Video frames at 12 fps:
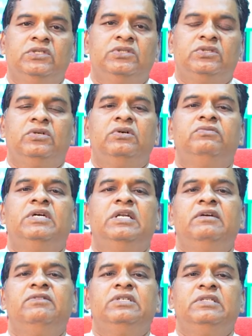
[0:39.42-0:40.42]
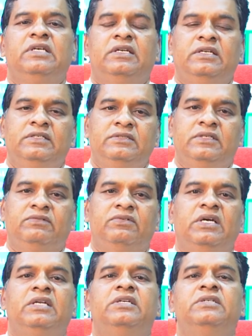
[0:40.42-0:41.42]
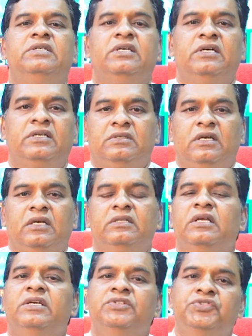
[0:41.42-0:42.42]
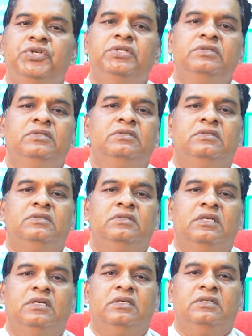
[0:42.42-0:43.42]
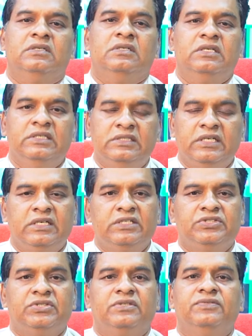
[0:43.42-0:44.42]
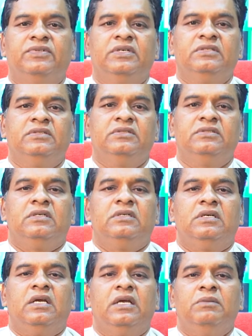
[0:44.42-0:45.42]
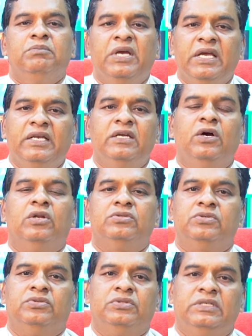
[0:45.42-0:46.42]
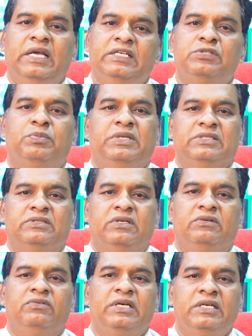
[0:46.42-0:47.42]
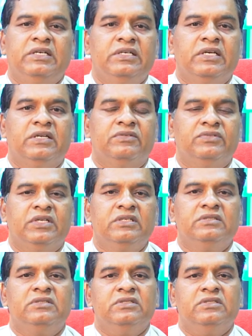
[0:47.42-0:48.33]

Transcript: So, whenever there is a wear and tear in the engine, the degeneration of the bearing also takes place, a wear and tear of the